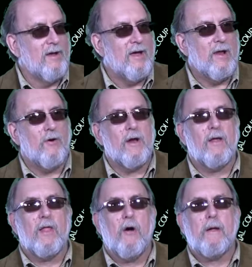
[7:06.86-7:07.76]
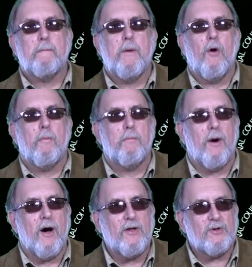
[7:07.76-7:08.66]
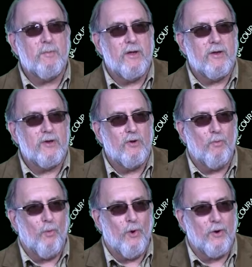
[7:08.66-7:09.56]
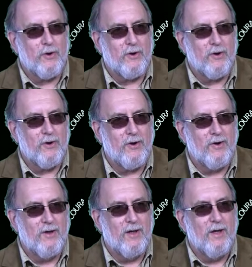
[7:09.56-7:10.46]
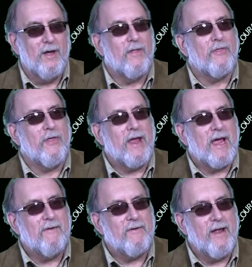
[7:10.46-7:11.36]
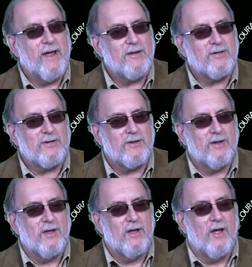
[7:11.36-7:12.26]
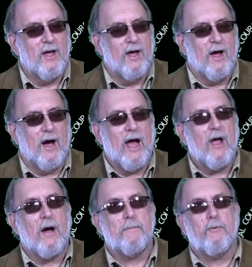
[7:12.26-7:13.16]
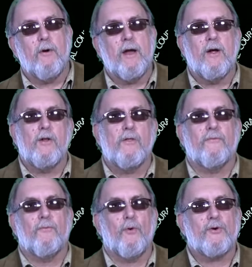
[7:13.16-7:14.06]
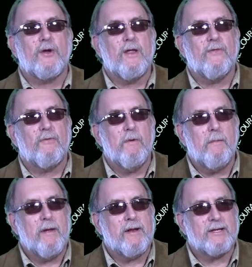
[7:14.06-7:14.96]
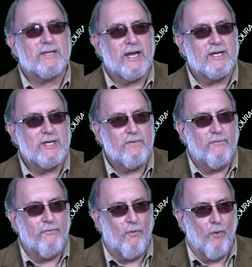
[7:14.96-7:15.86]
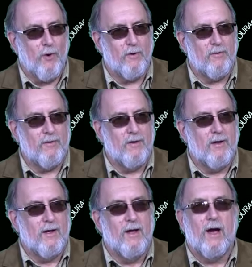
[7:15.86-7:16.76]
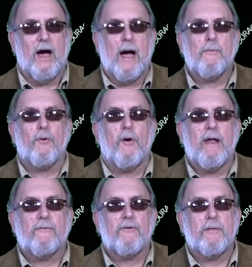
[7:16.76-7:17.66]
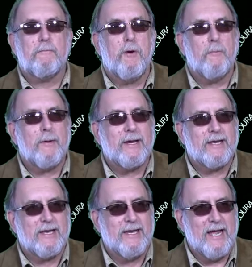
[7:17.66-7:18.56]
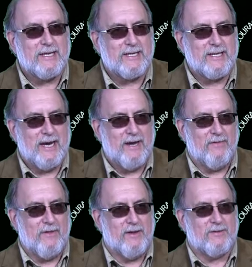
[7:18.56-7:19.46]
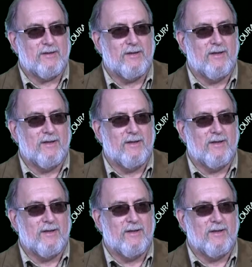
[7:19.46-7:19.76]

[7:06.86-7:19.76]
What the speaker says: and only allowing bail bondsmen to work. Thing of it is, I operate under the 14th Amendment, Section 4. I'm going after the public debt side of this.